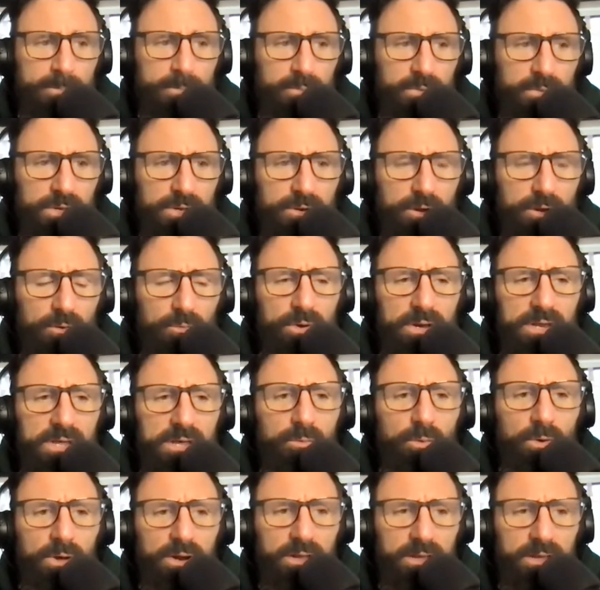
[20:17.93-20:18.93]
when
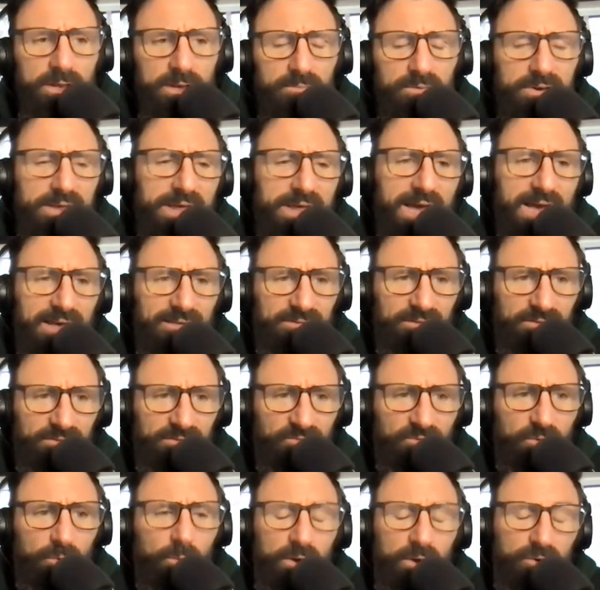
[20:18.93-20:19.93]
he asked us
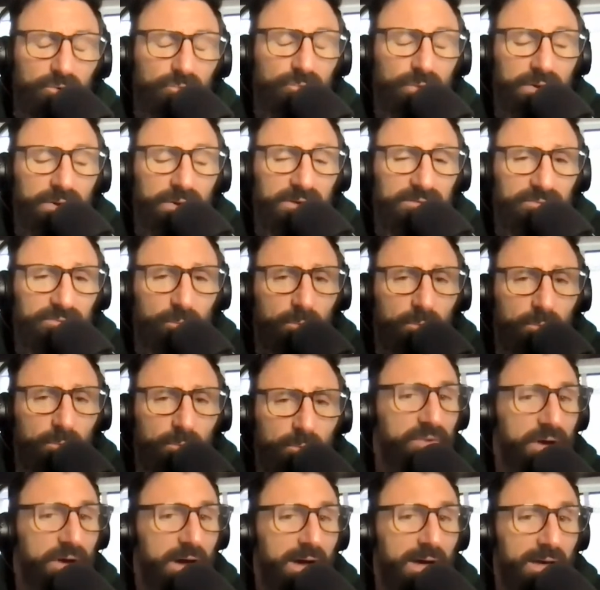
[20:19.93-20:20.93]
if we wanted to wrestle when we were
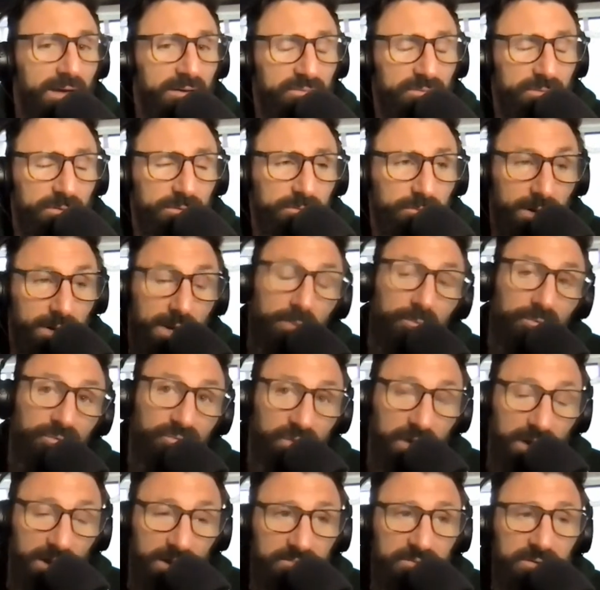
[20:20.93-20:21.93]
five, when I was
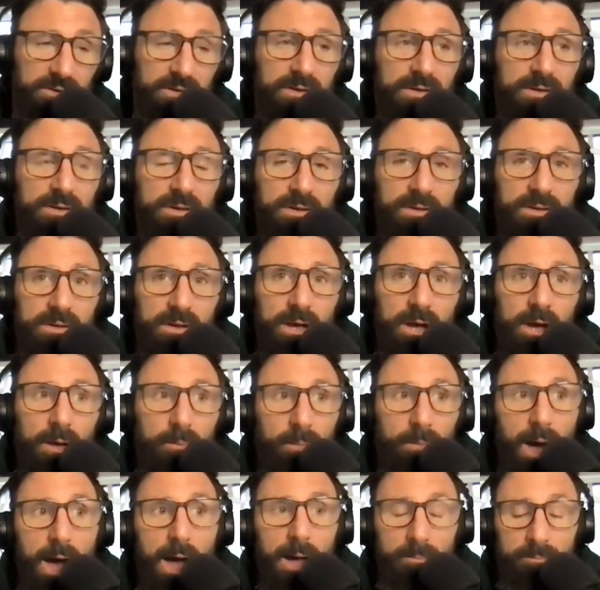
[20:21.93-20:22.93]
five,
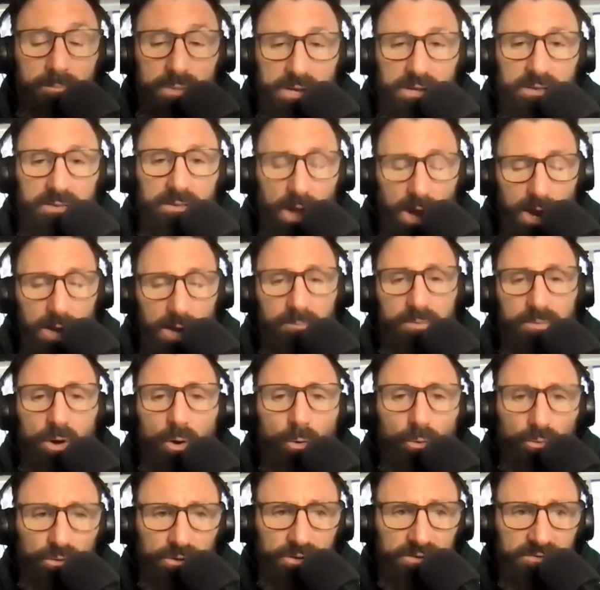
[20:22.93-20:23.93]
I'm the
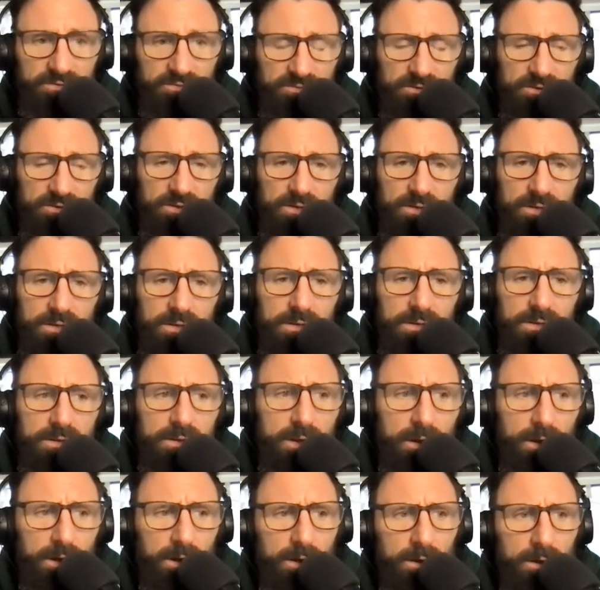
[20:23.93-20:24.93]
oldest.
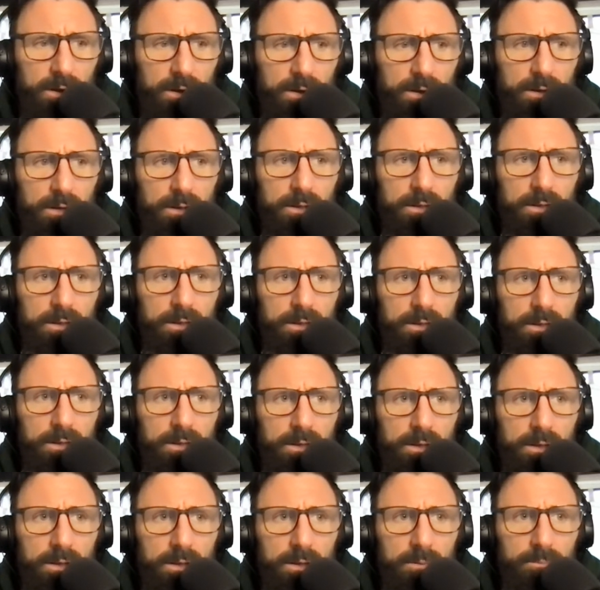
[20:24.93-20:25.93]
I'm
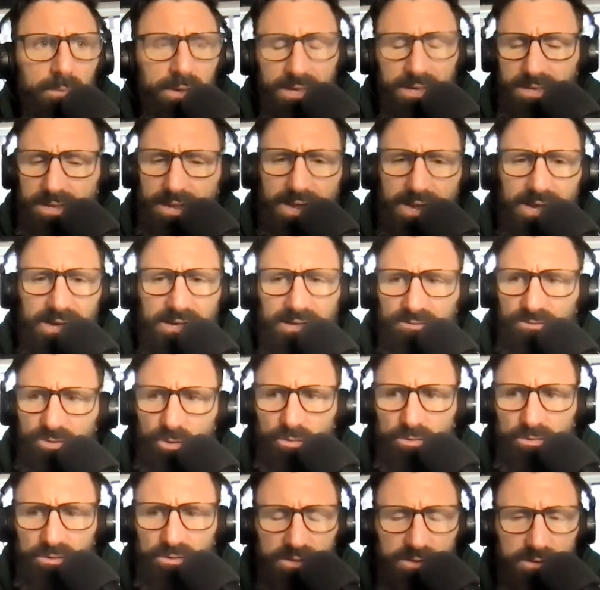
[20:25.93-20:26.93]
like, yeah,
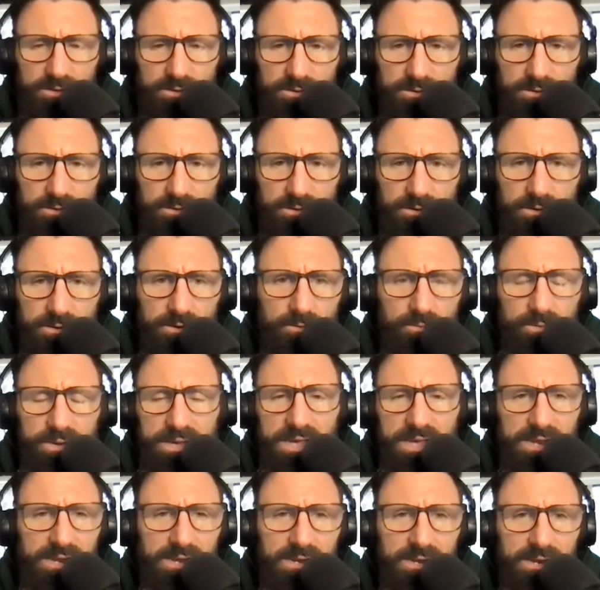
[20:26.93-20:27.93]
totally. We
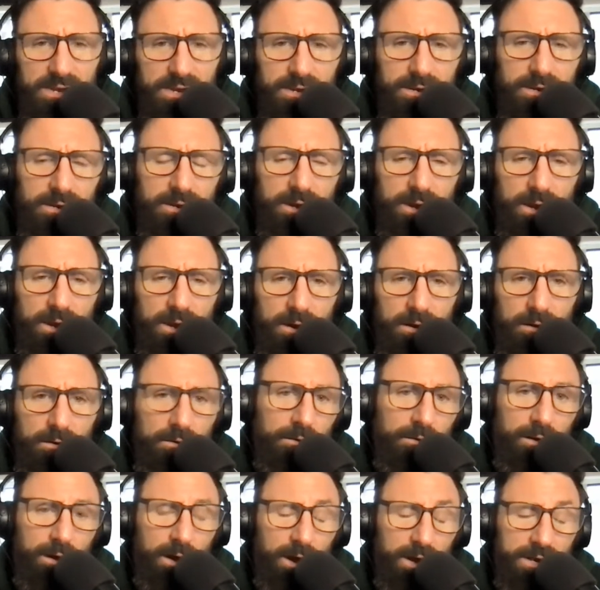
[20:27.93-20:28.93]
get in and
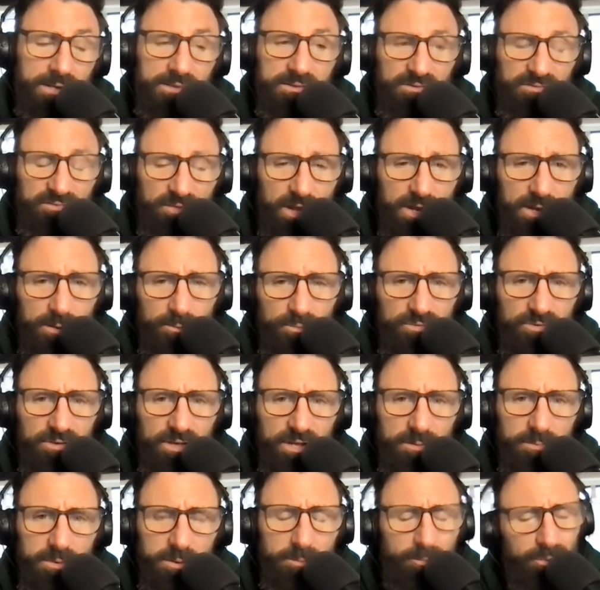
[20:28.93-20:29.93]
I just thought it was
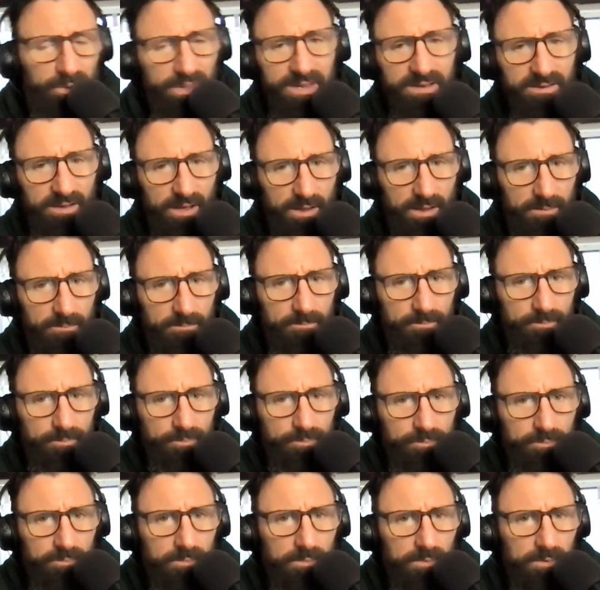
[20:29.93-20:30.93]
going to be playtime
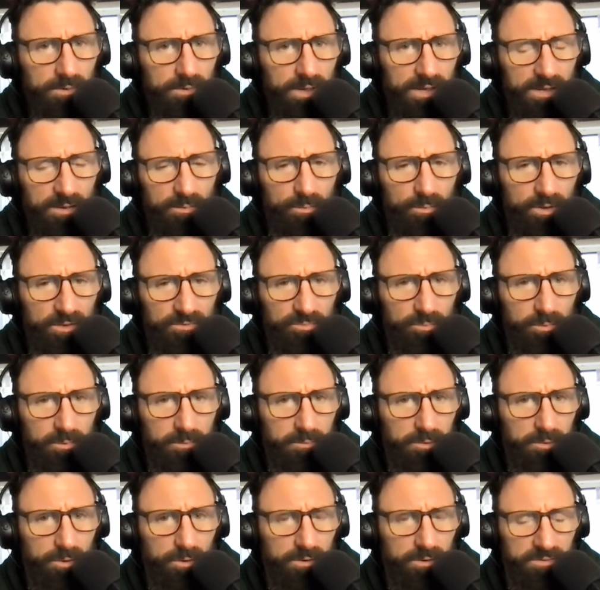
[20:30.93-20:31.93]
like it was when we
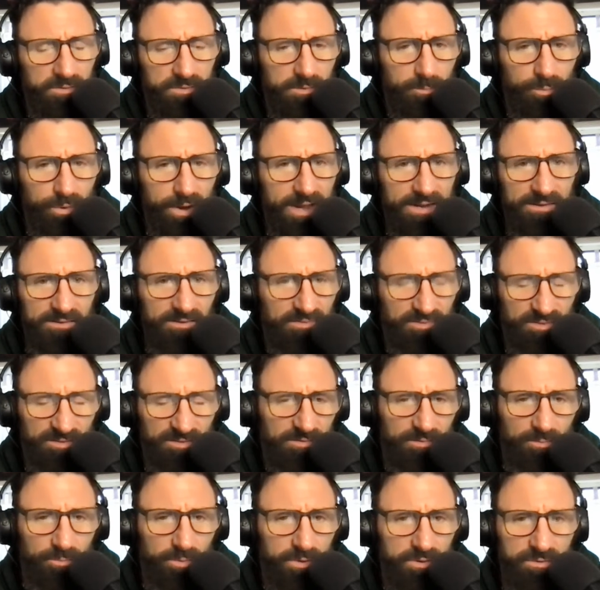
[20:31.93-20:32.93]
would go to the
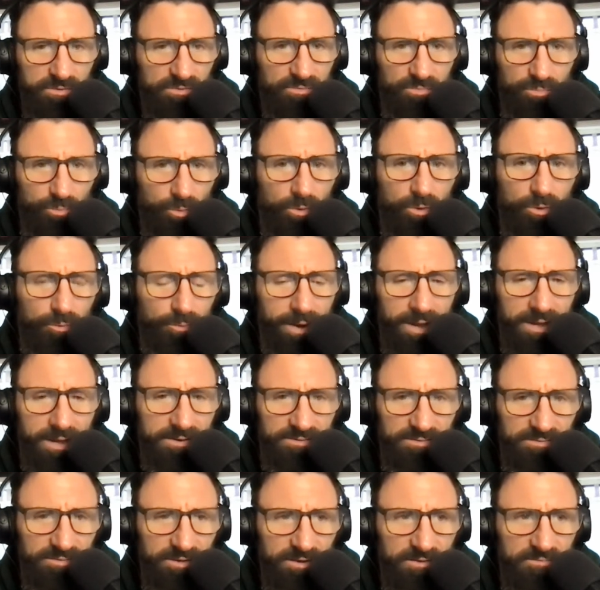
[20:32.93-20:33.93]
practices and we just roll
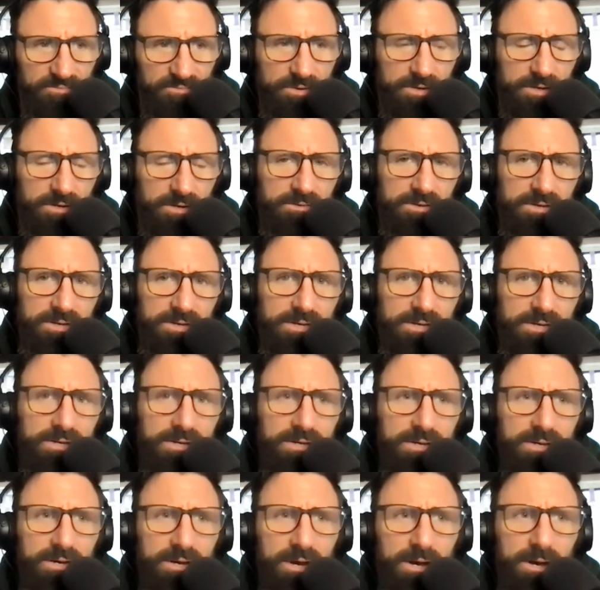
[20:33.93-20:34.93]
around and stuff.
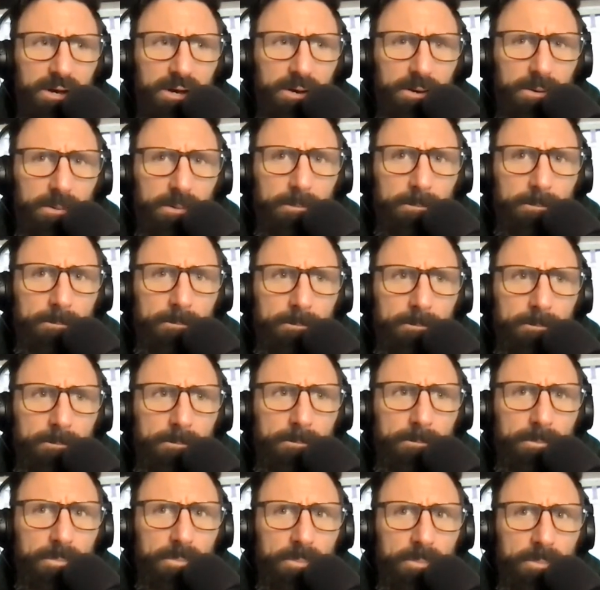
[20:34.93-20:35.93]
Um,
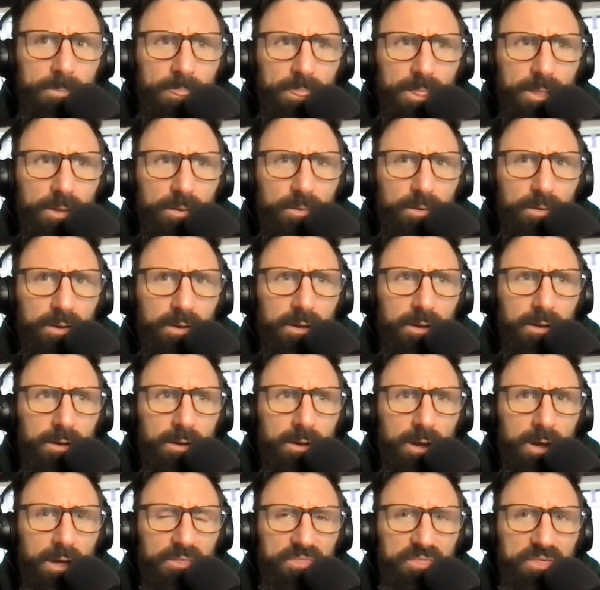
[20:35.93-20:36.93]

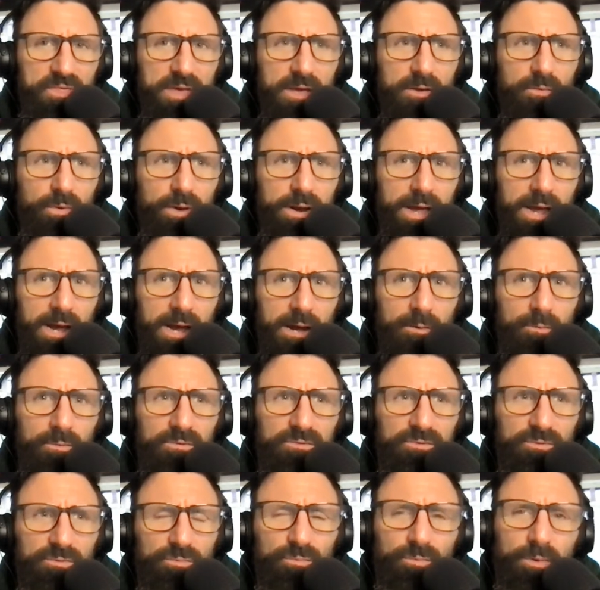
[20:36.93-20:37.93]
I think when I
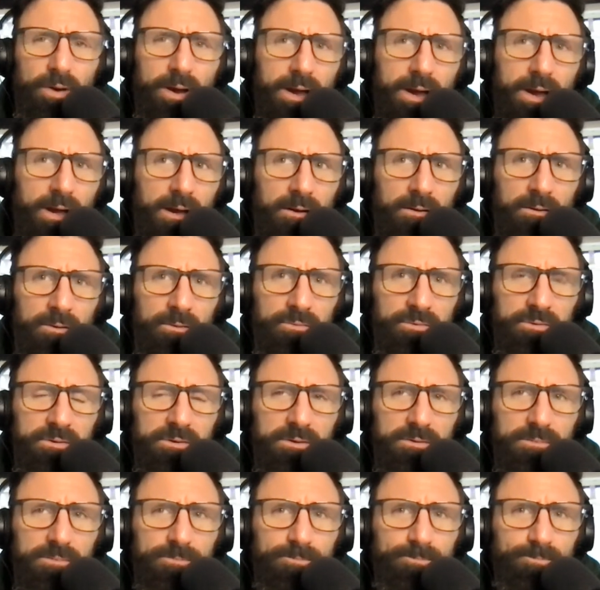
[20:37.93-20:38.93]
was
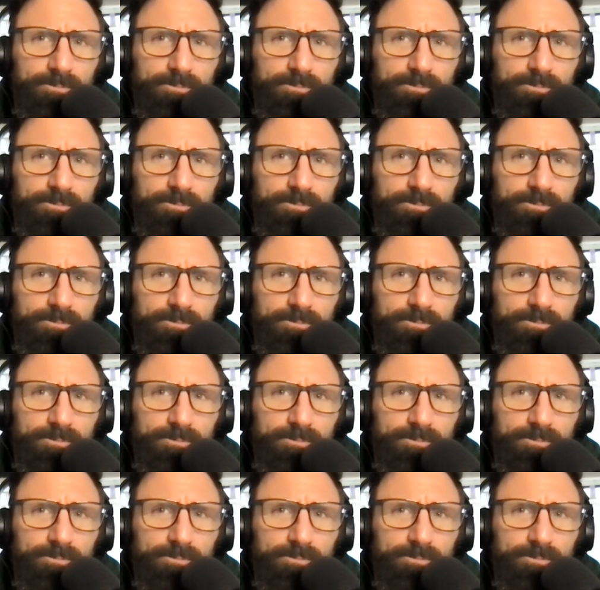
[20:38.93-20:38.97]
around